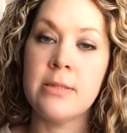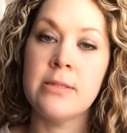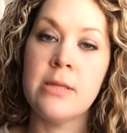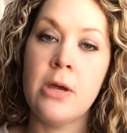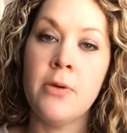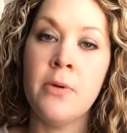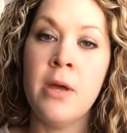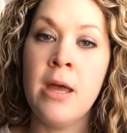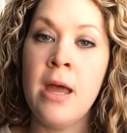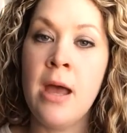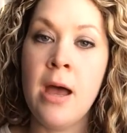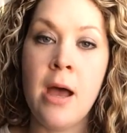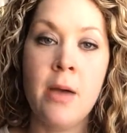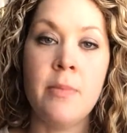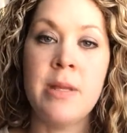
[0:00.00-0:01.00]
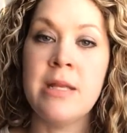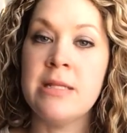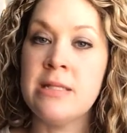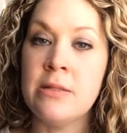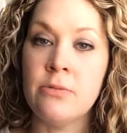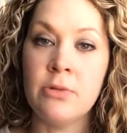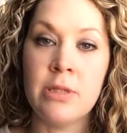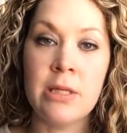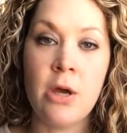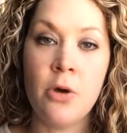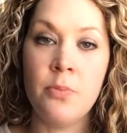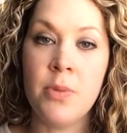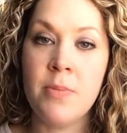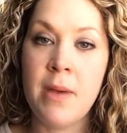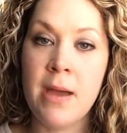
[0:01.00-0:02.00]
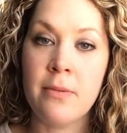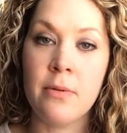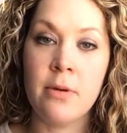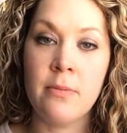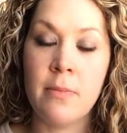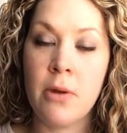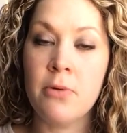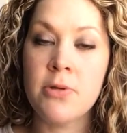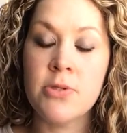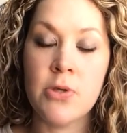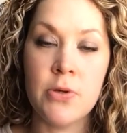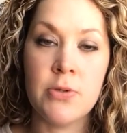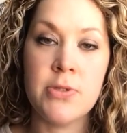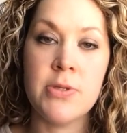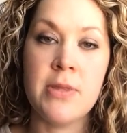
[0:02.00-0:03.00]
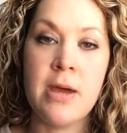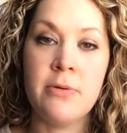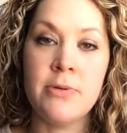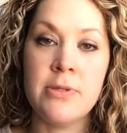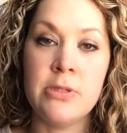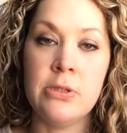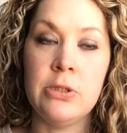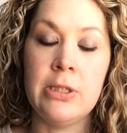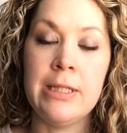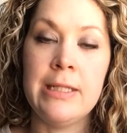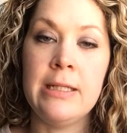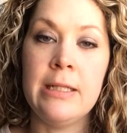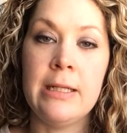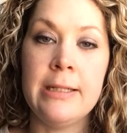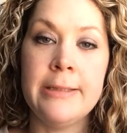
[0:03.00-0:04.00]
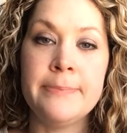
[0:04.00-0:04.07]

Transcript: So, and it didn't really hold me back in my results, so that was good.